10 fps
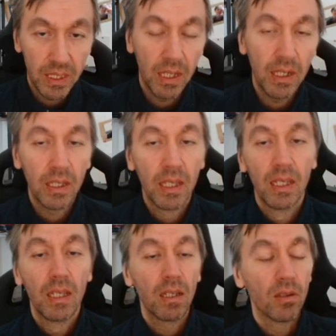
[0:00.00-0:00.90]
line,
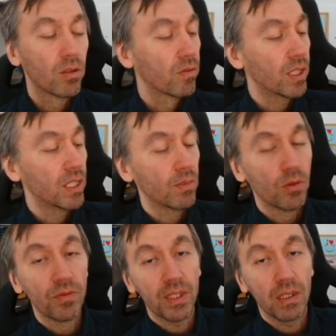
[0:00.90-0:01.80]
a lot of these
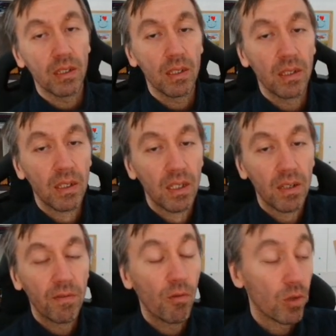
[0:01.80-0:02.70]
moves are
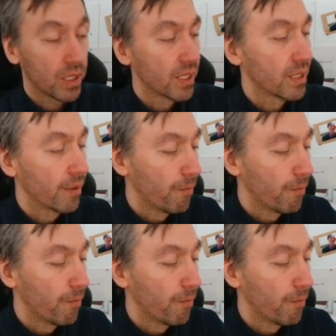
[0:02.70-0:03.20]
forced.